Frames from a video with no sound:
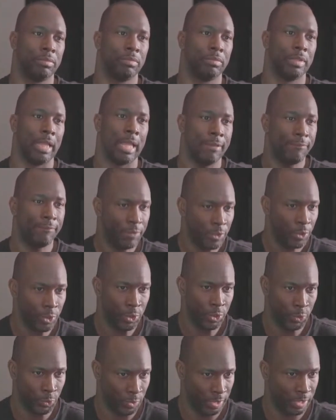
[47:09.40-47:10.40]
if you're
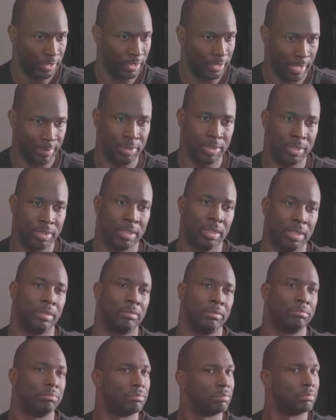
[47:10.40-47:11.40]
doing
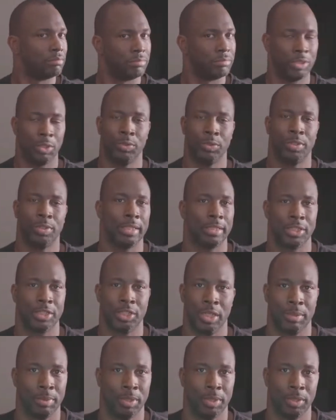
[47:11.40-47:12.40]
Amazon, don't take the
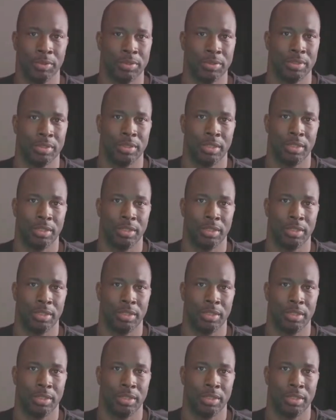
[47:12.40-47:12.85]
cheap loads